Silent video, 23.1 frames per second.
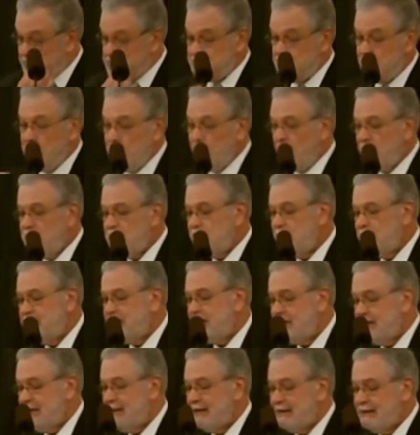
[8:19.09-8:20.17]
So one
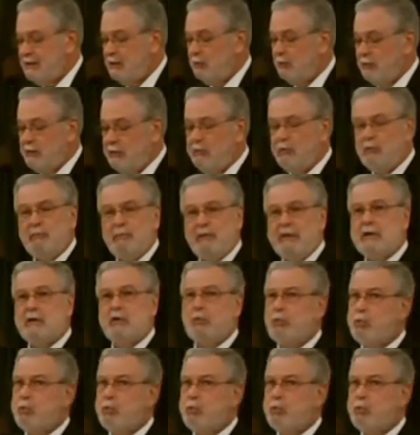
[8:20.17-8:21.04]
would think that we would be